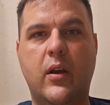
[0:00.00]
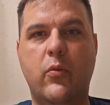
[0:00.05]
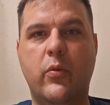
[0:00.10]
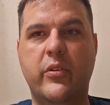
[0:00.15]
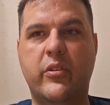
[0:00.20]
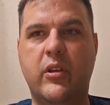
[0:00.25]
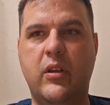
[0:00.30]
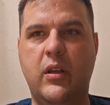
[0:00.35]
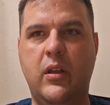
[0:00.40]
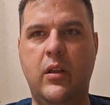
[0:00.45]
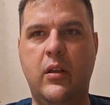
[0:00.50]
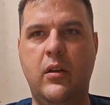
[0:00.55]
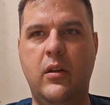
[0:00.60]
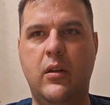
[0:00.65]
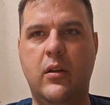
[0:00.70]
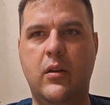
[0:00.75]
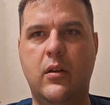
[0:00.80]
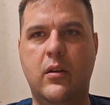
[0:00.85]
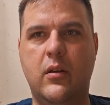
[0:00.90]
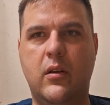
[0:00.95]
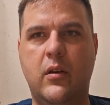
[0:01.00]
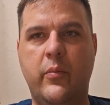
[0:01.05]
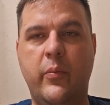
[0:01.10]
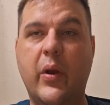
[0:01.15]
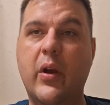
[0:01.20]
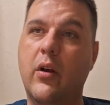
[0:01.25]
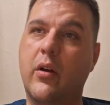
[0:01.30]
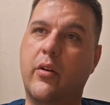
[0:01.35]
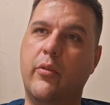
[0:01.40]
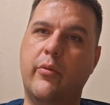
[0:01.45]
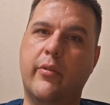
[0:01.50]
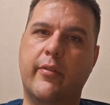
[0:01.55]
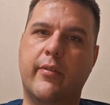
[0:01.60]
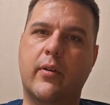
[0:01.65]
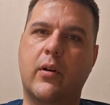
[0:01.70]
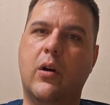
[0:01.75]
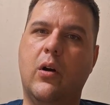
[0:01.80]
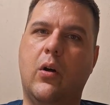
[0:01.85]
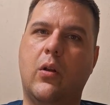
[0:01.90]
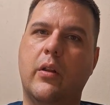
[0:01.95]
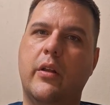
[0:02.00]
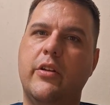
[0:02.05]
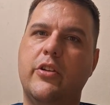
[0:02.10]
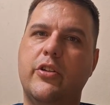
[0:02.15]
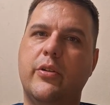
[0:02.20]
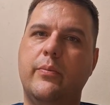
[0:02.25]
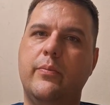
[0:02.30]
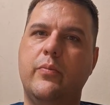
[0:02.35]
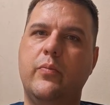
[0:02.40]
was in American River College,